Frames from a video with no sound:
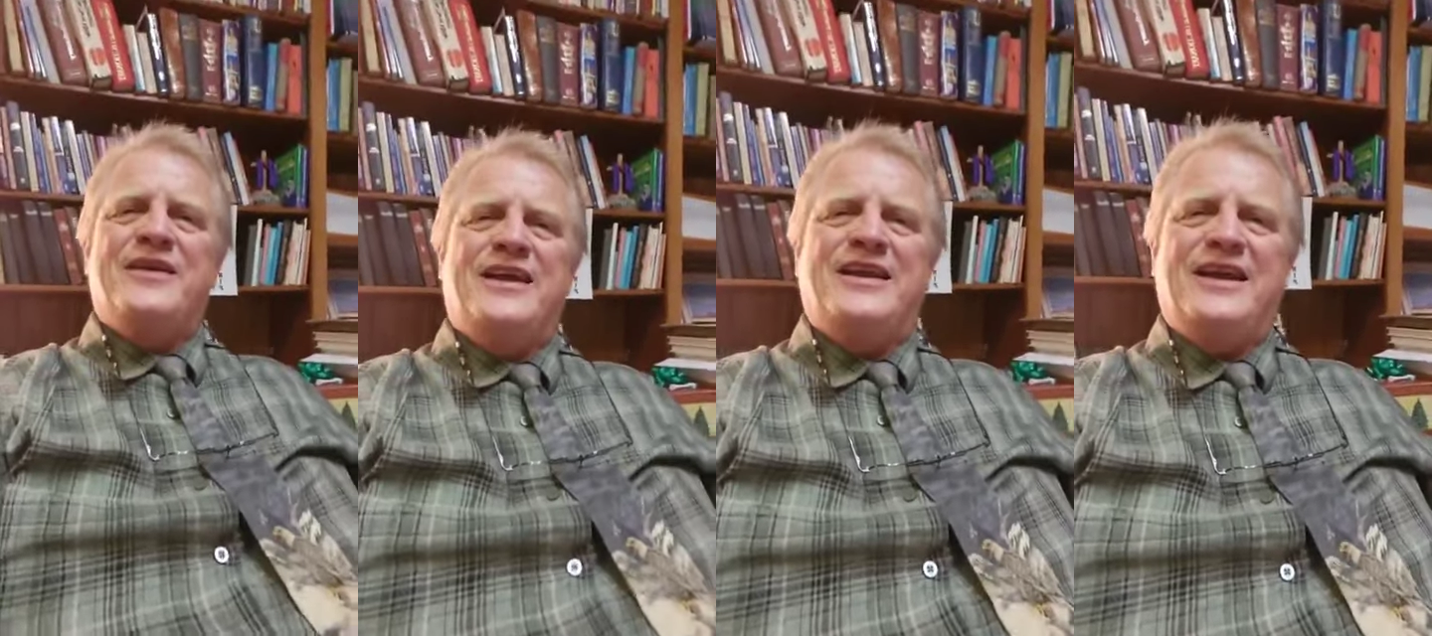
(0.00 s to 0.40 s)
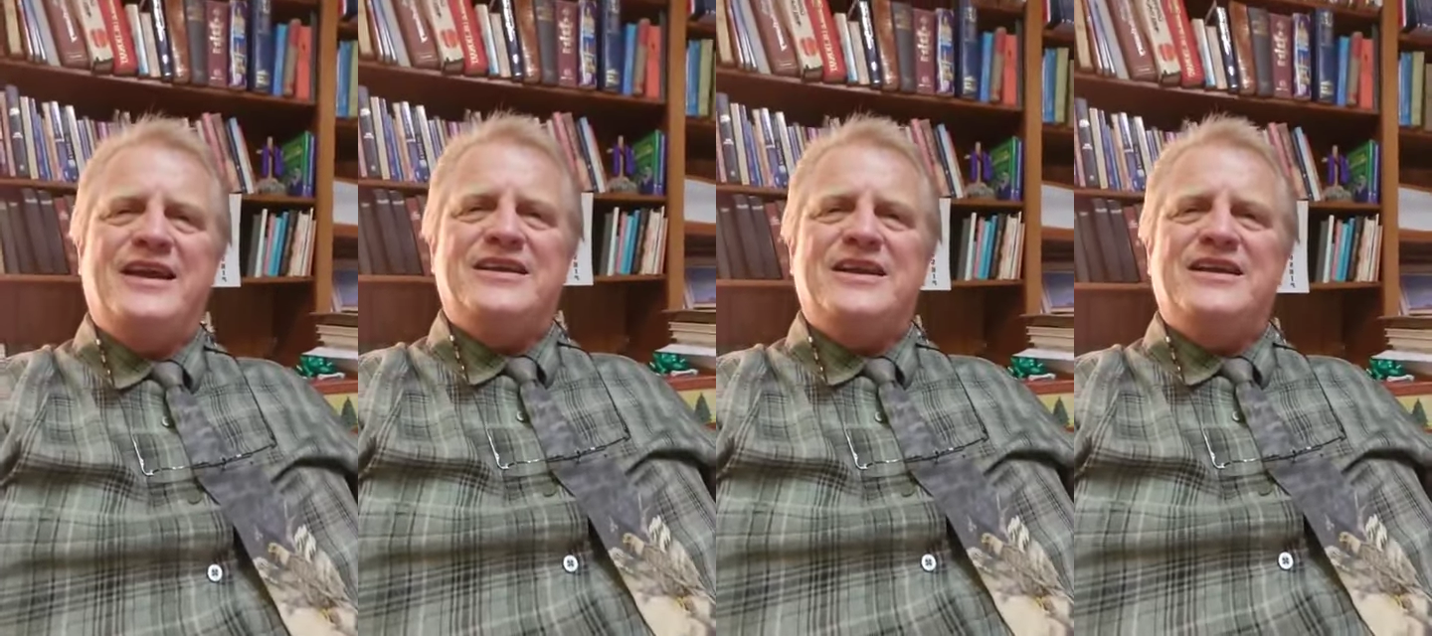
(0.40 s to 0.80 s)

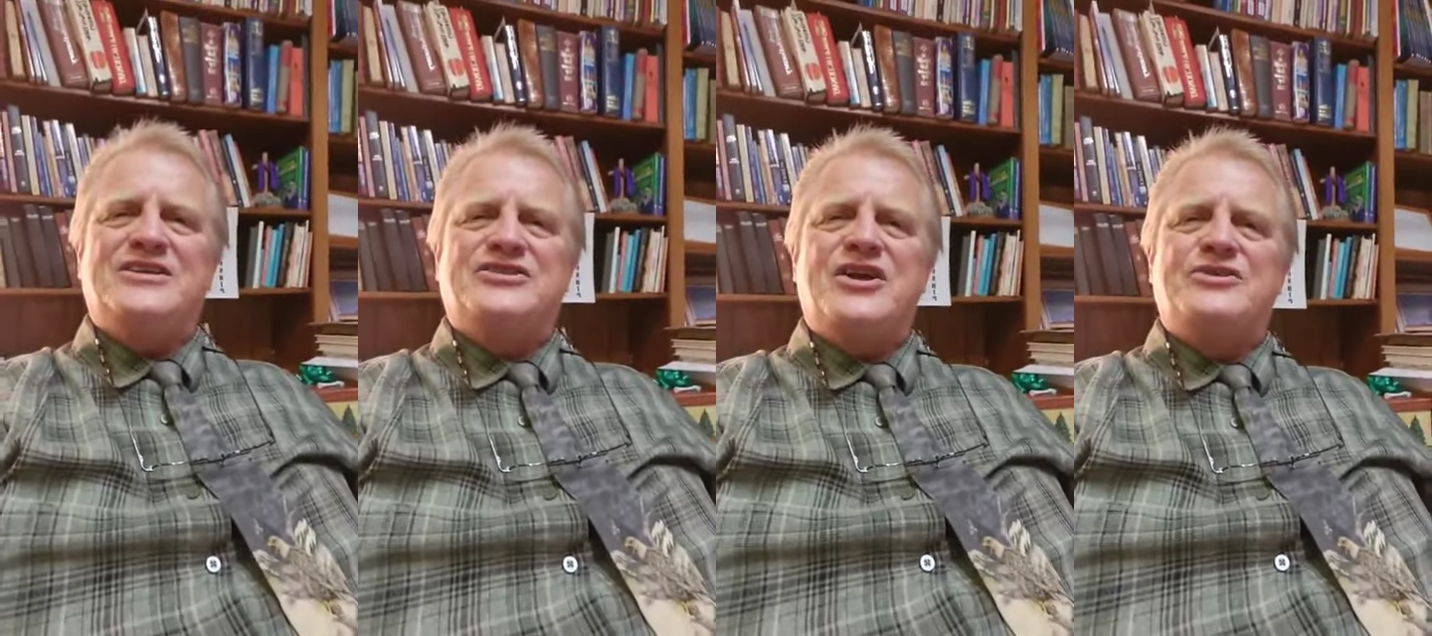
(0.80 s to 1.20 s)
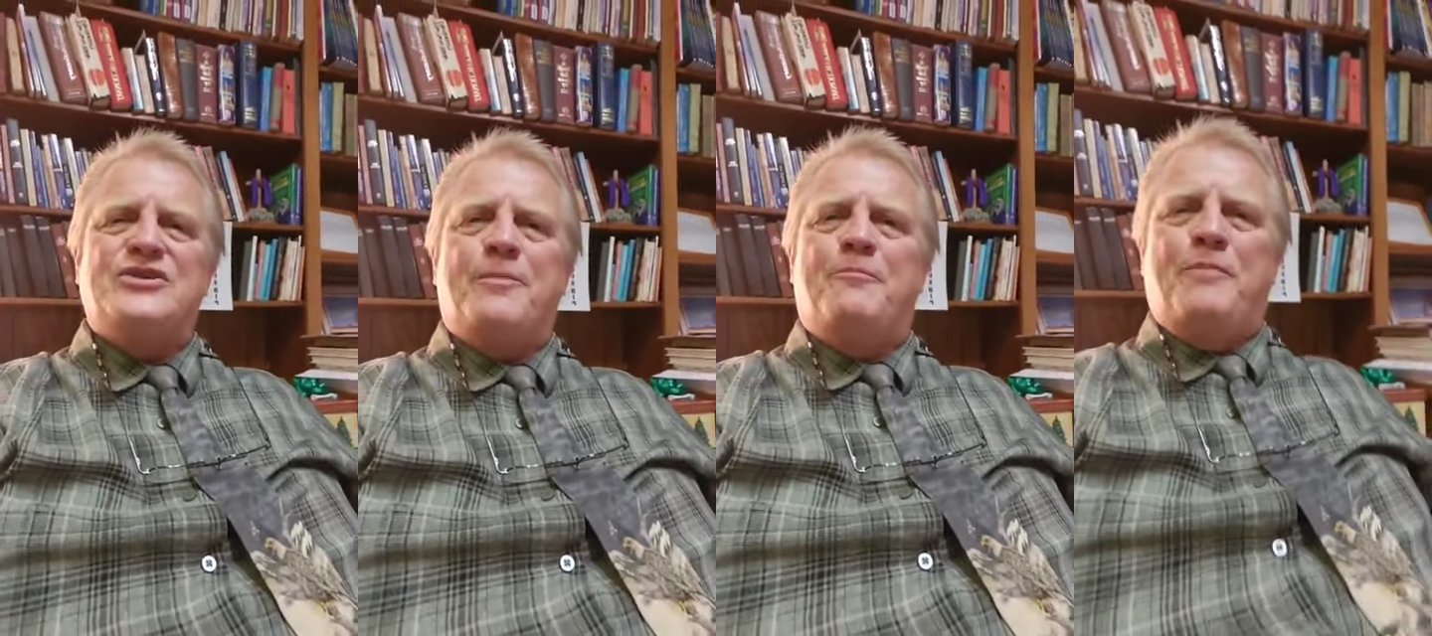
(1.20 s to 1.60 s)
it's such
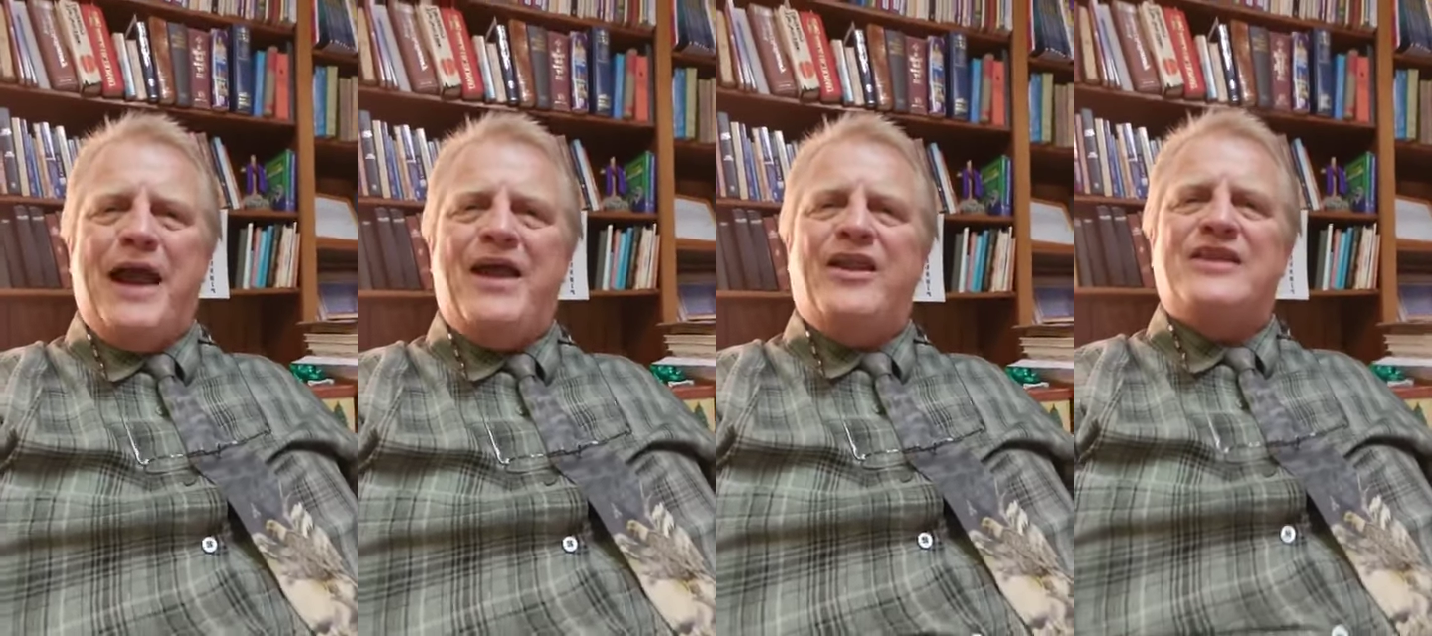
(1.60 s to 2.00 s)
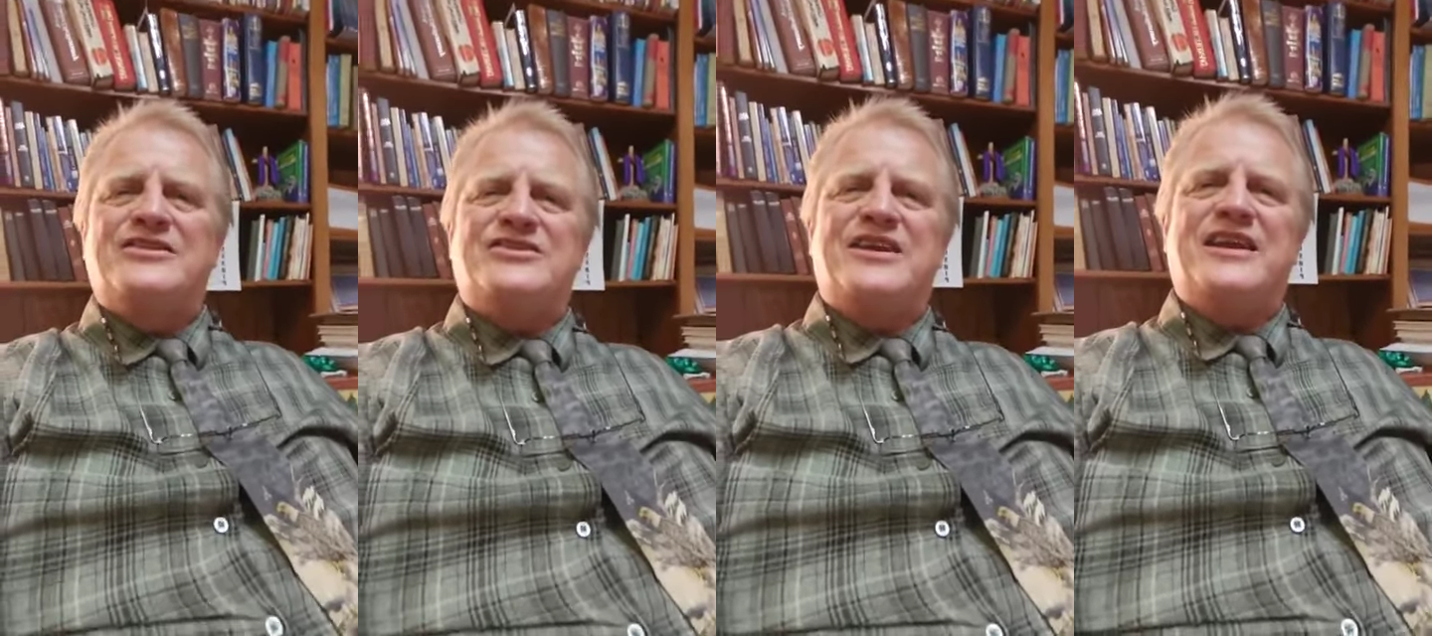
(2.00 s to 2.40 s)
a
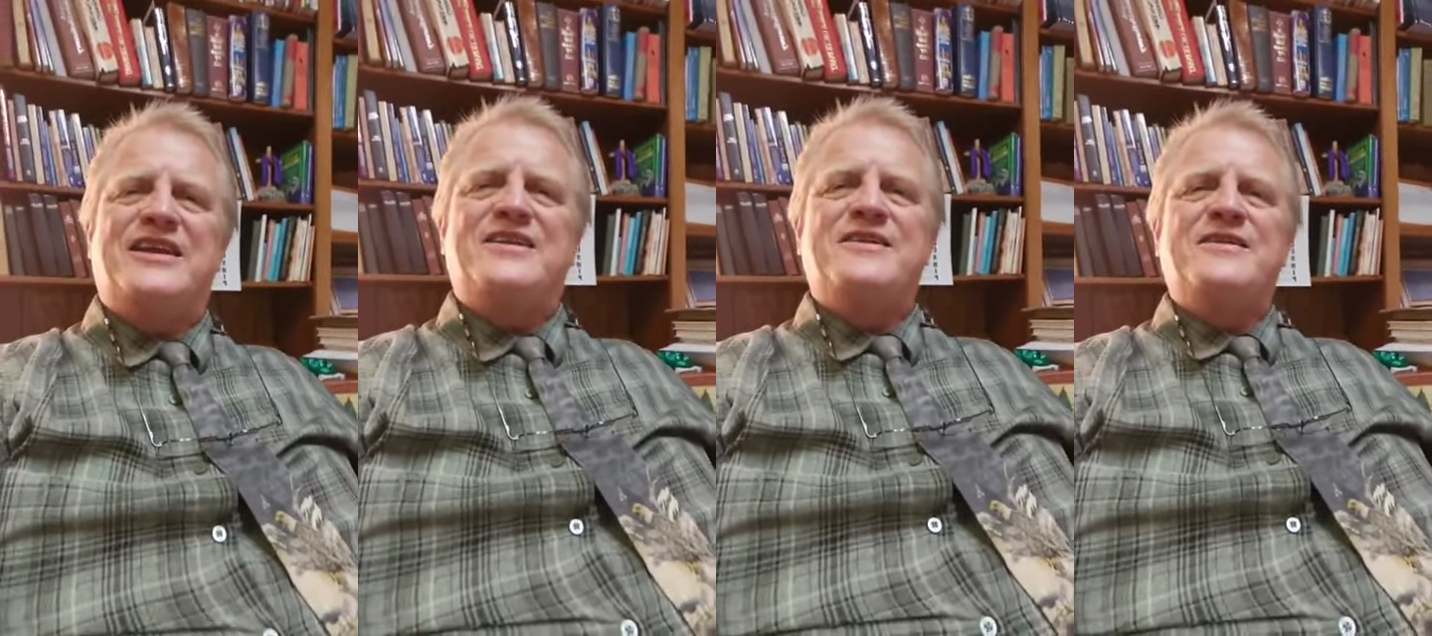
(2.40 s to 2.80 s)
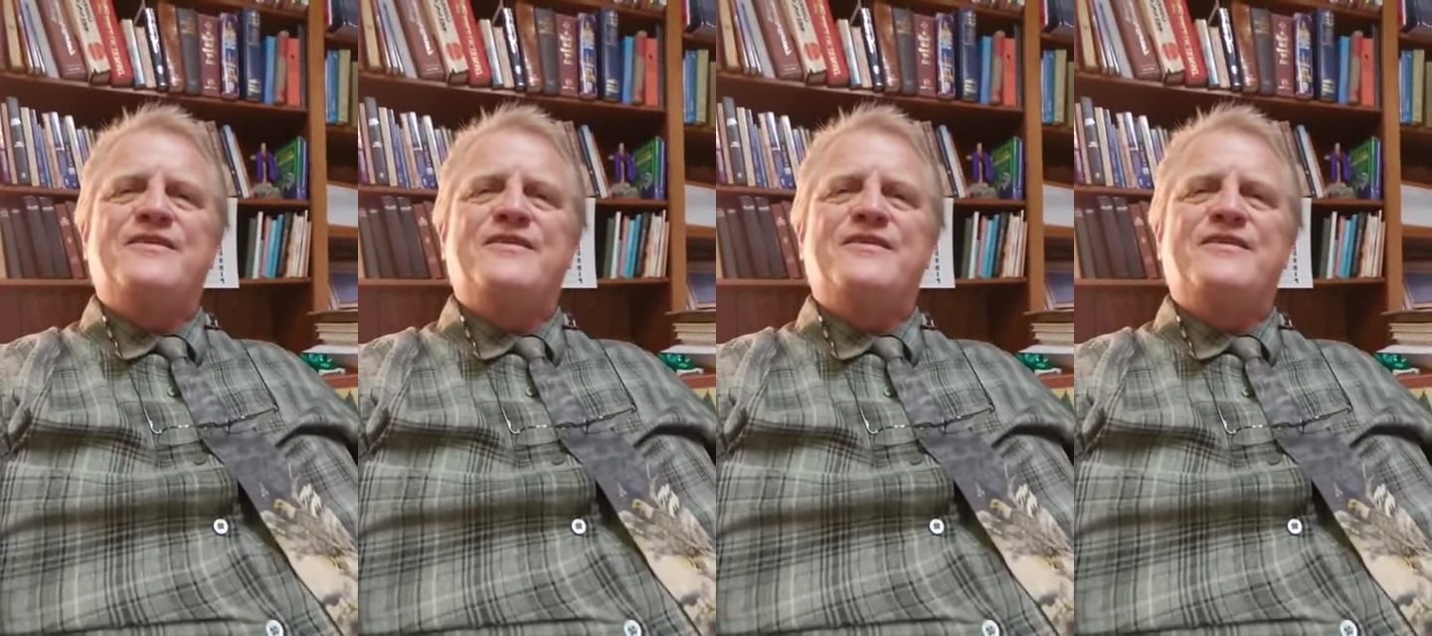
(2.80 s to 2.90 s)
balancing